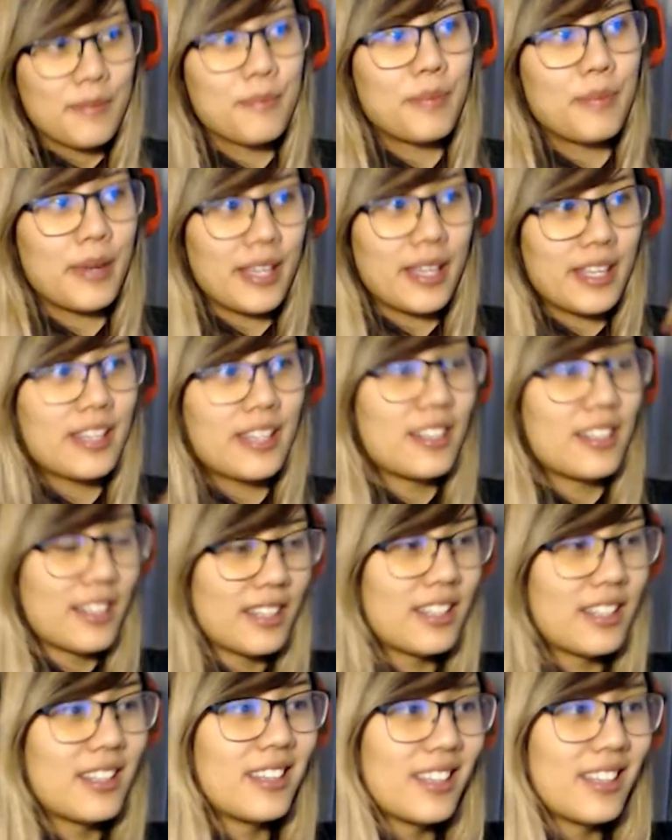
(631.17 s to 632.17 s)
everything else is getting
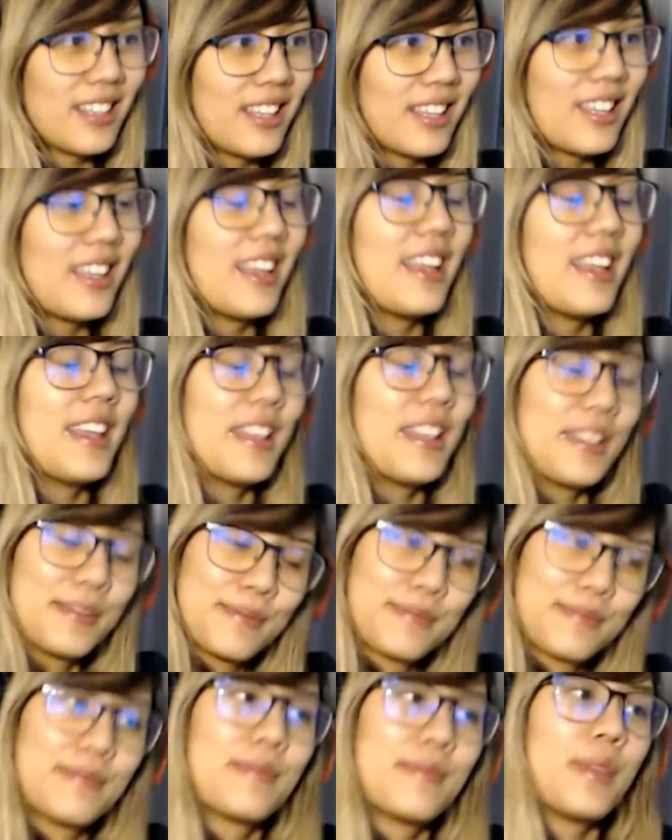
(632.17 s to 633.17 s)
tight while you're trying to
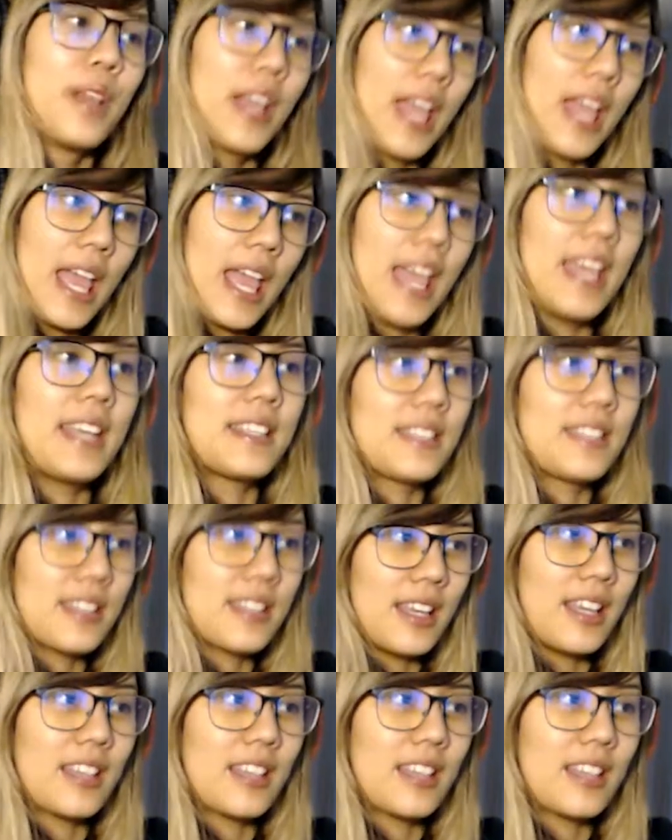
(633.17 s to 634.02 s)
rub out that one spot that's